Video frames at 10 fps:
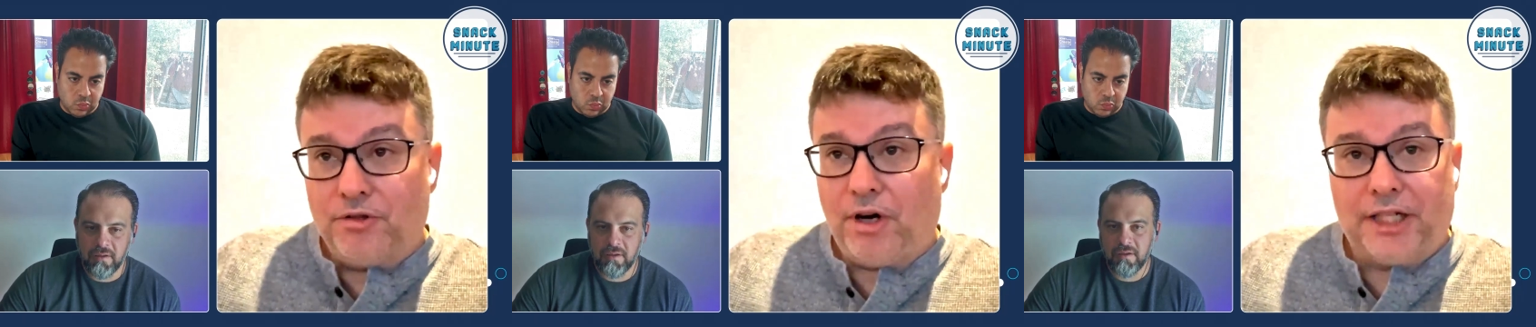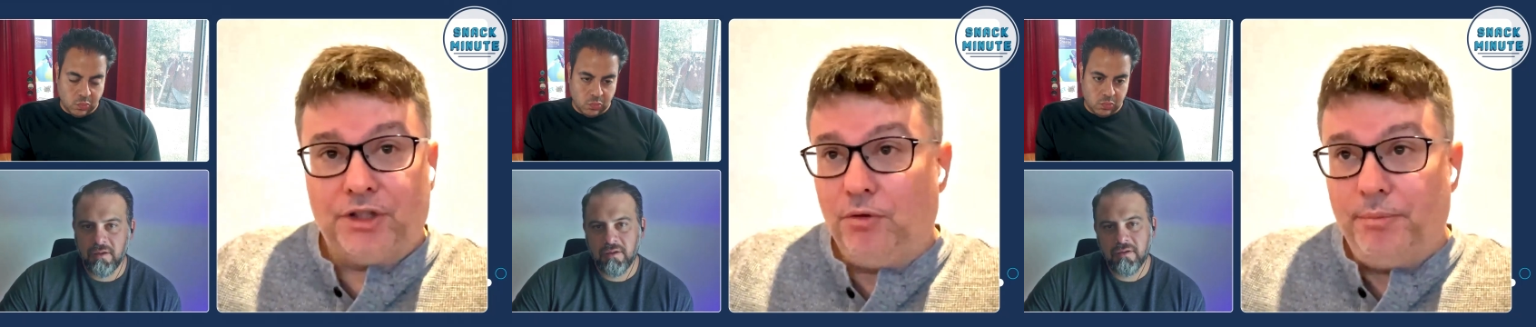
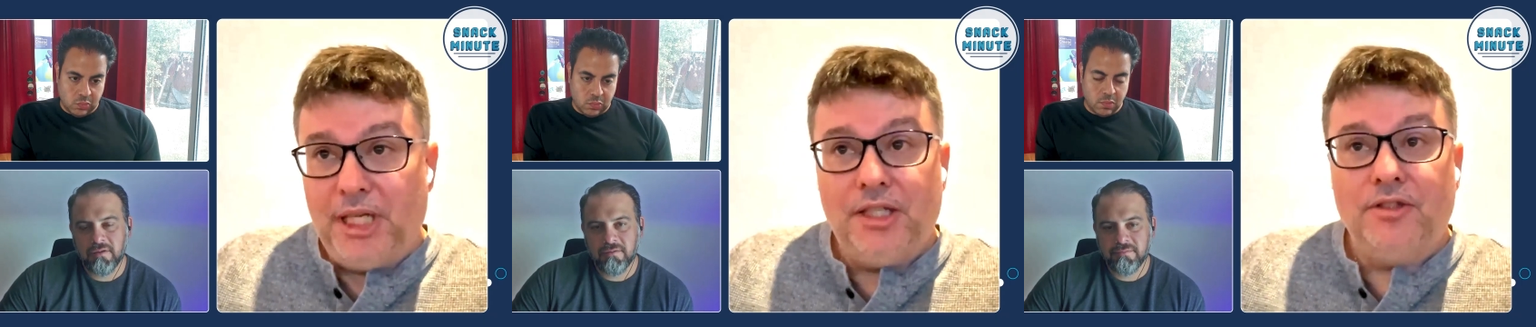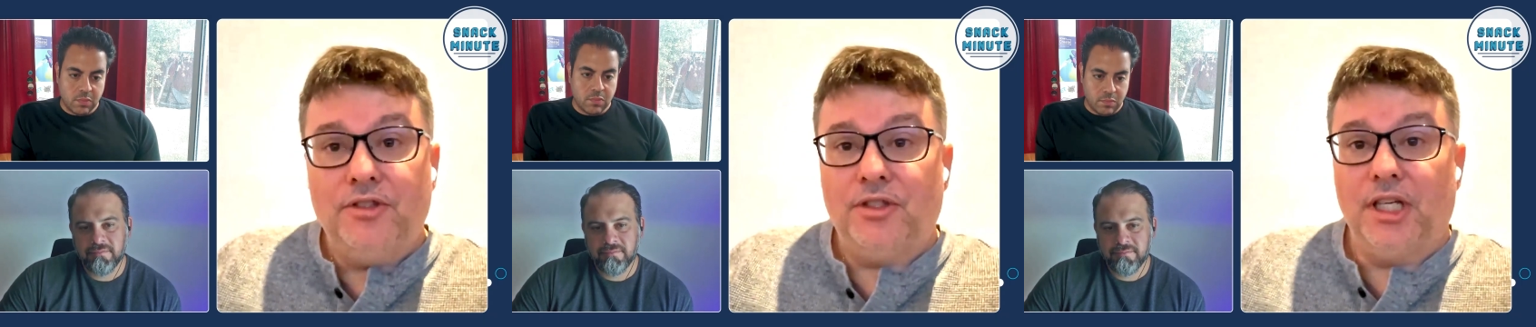Speaker 1: contractual
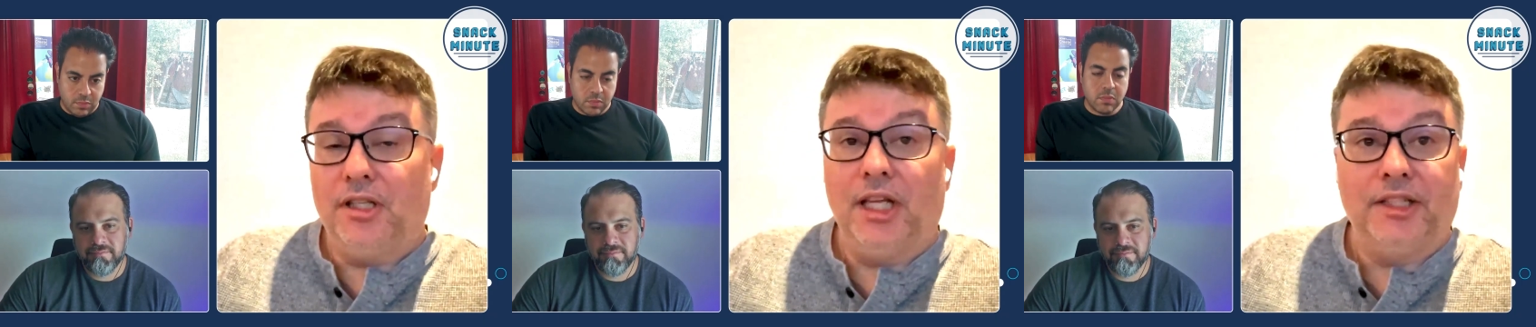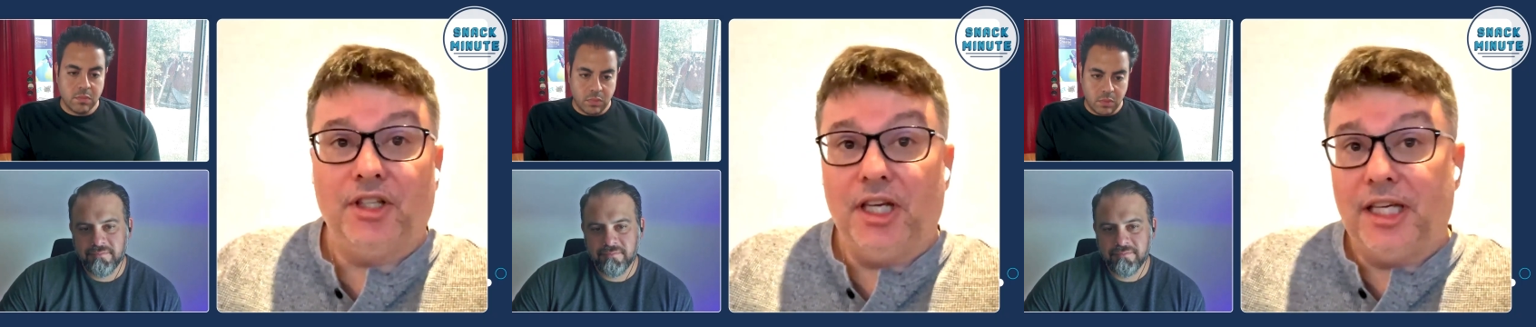means to get,
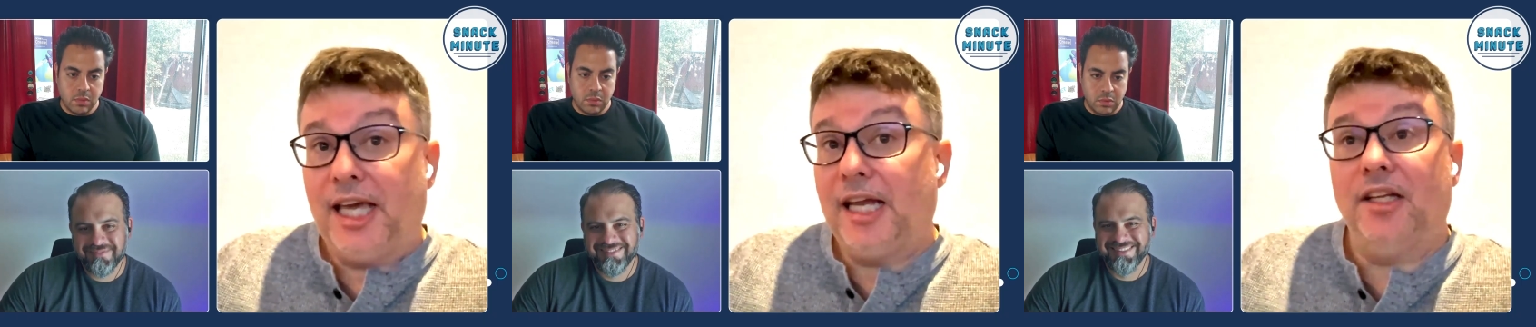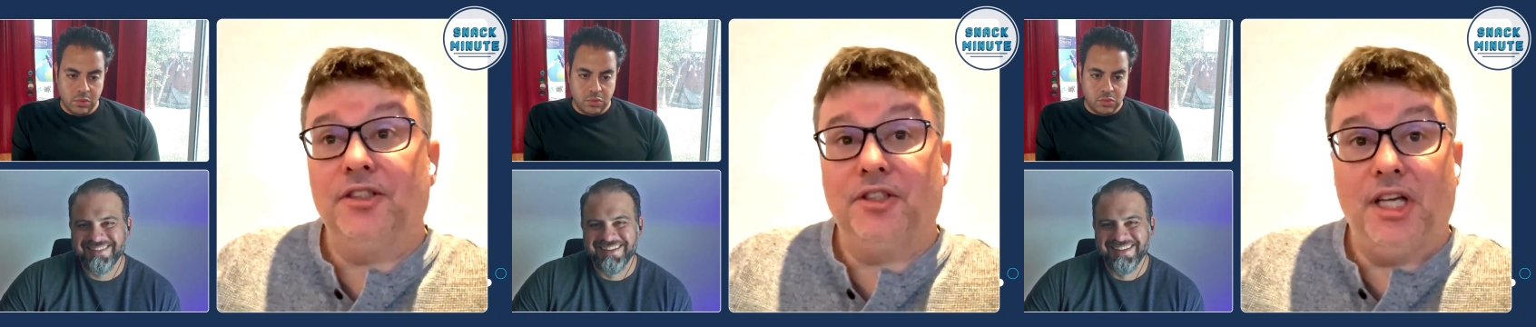like, say, a
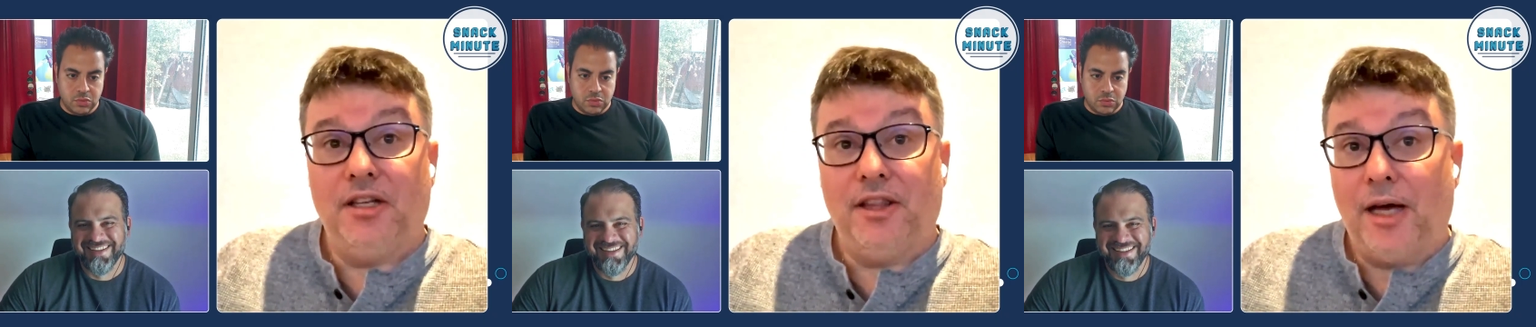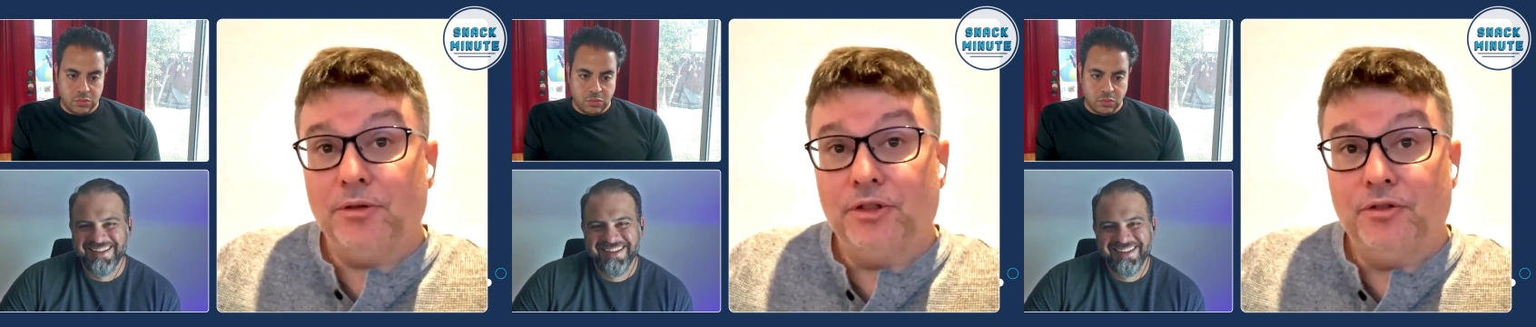Catalyst eight
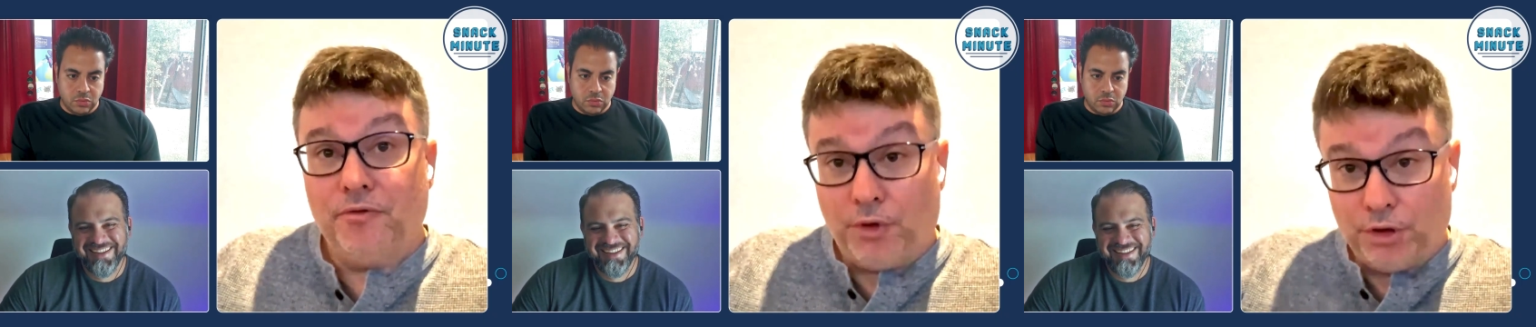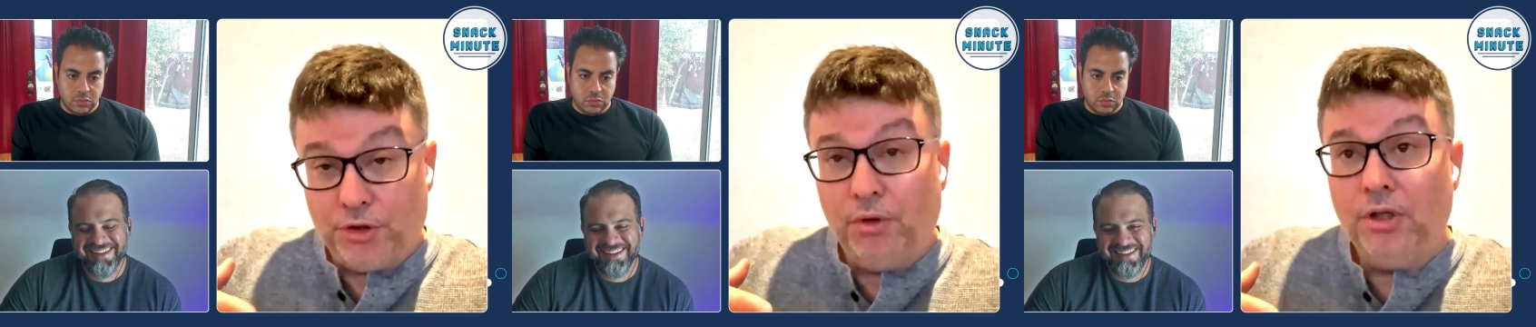thousand
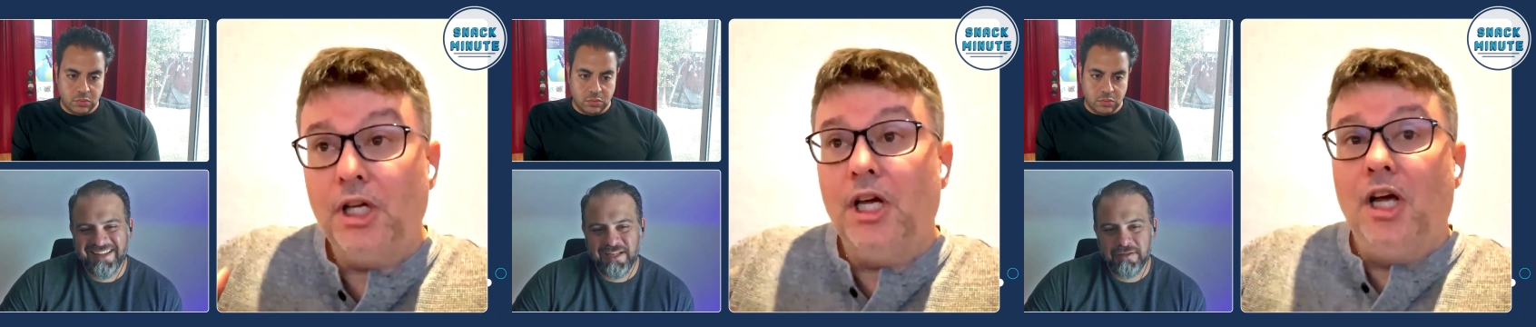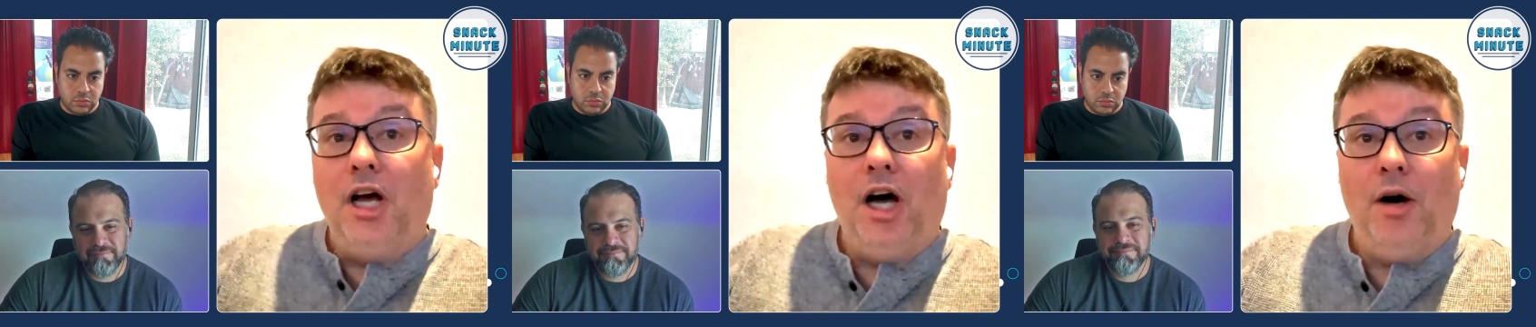virtual,
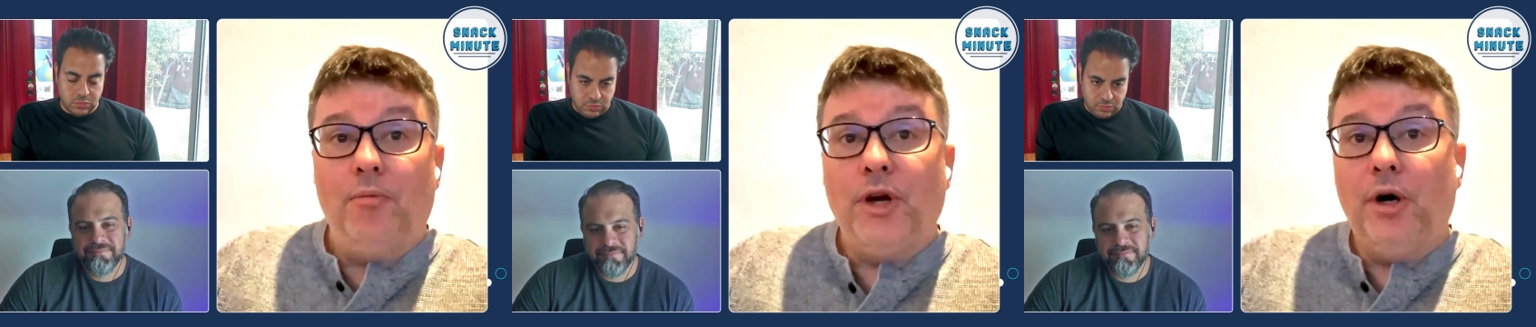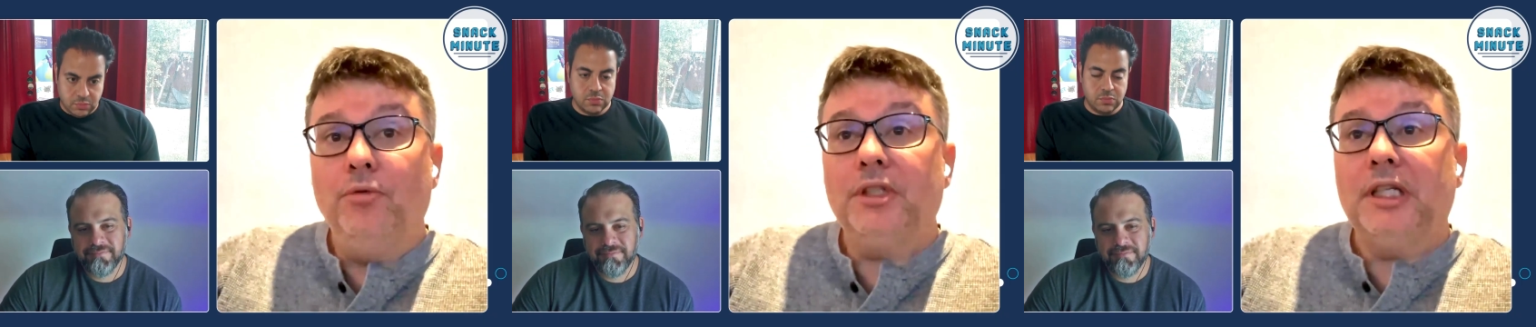uh, we
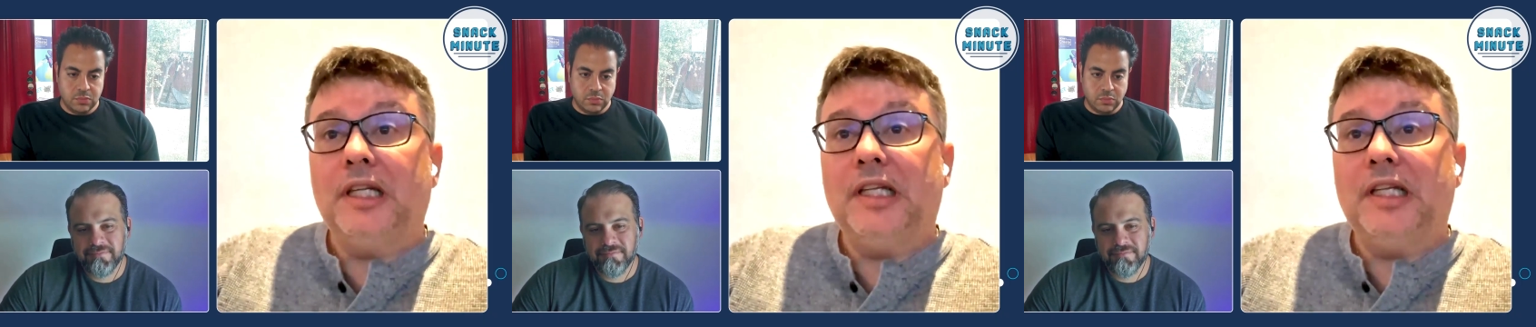don't